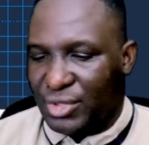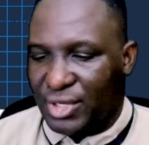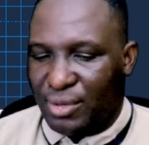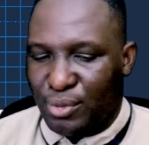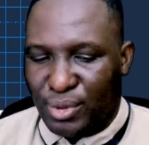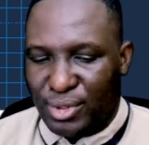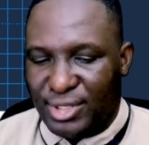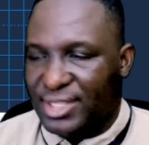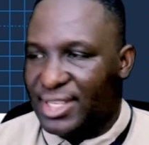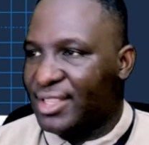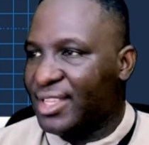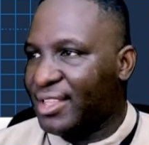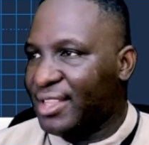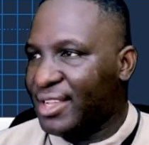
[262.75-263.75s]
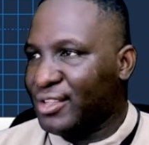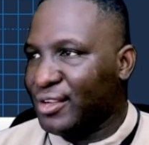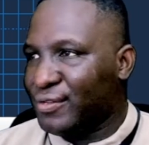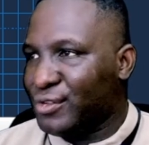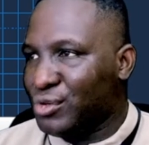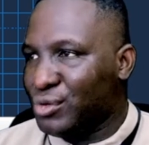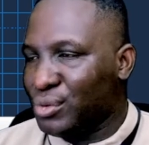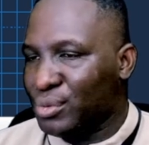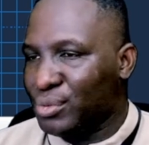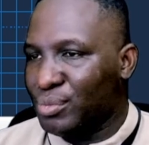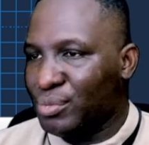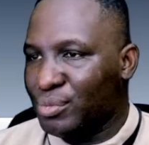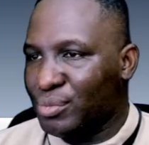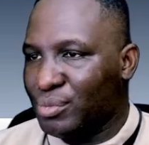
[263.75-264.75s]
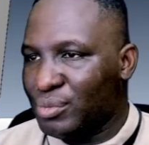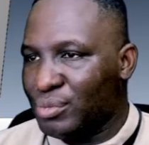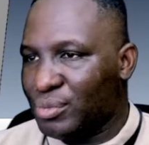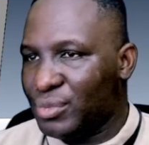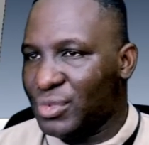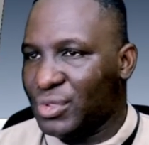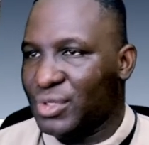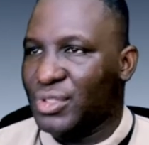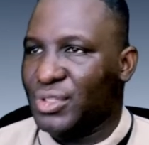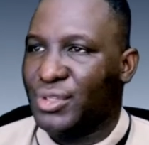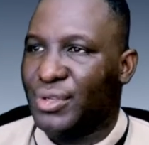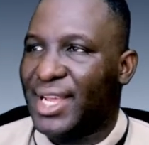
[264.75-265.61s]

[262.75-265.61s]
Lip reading: And we want a thickness of 2. So